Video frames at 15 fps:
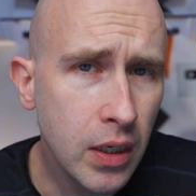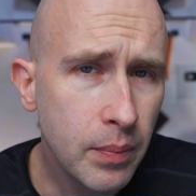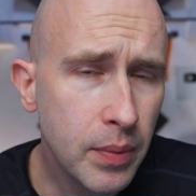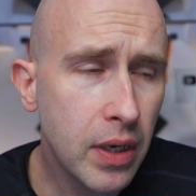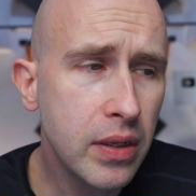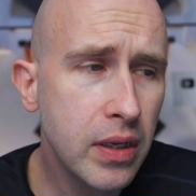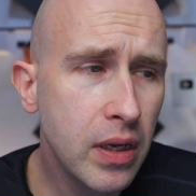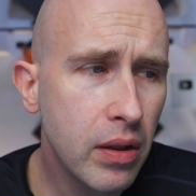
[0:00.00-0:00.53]
but
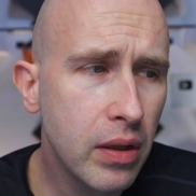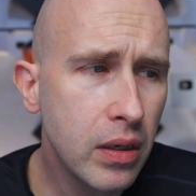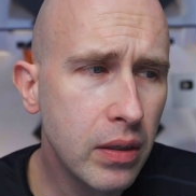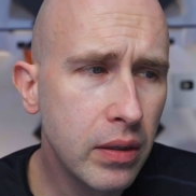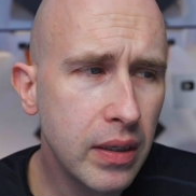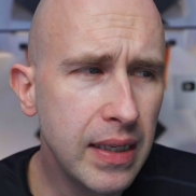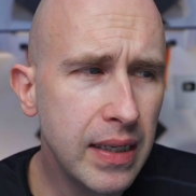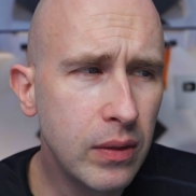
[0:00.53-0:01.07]
on the
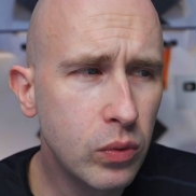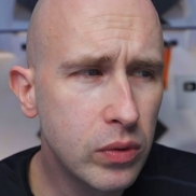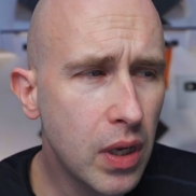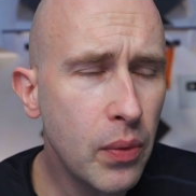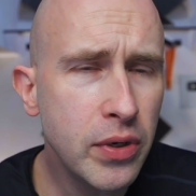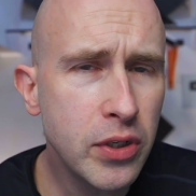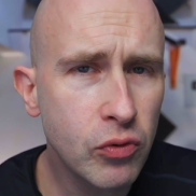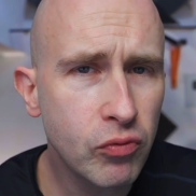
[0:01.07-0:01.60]
other, it was
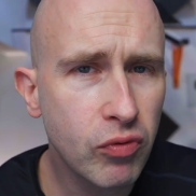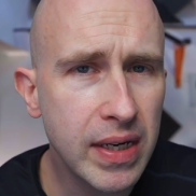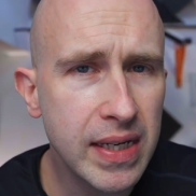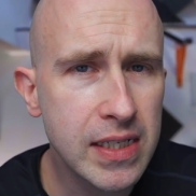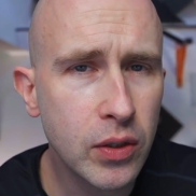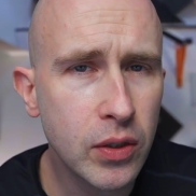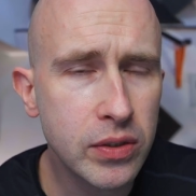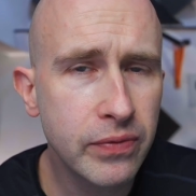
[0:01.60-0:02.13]
going to
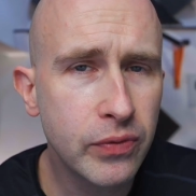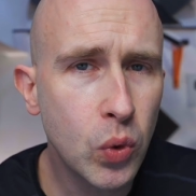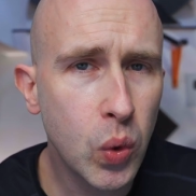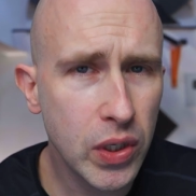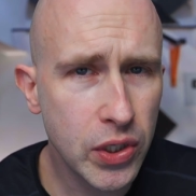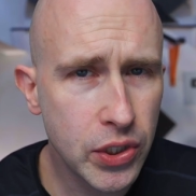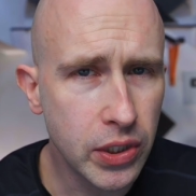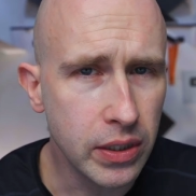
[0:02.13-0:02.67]
raise lots of
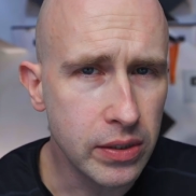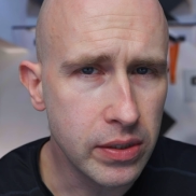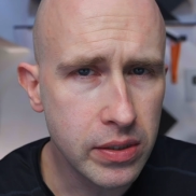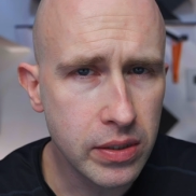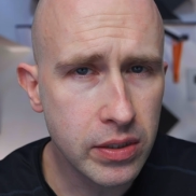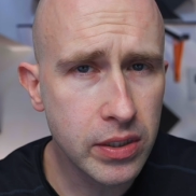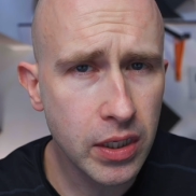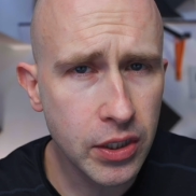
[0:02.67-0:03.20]

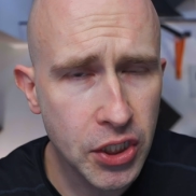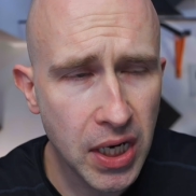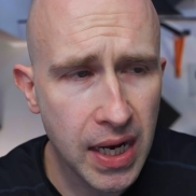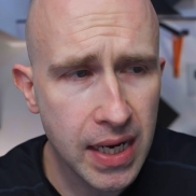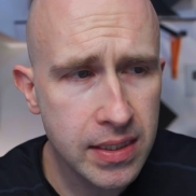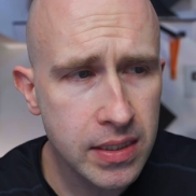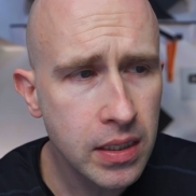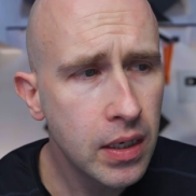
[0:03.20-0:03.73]
questions, such
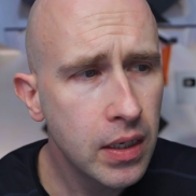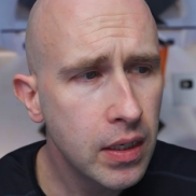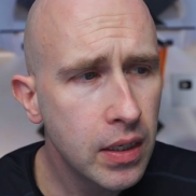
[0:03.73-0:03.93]
as,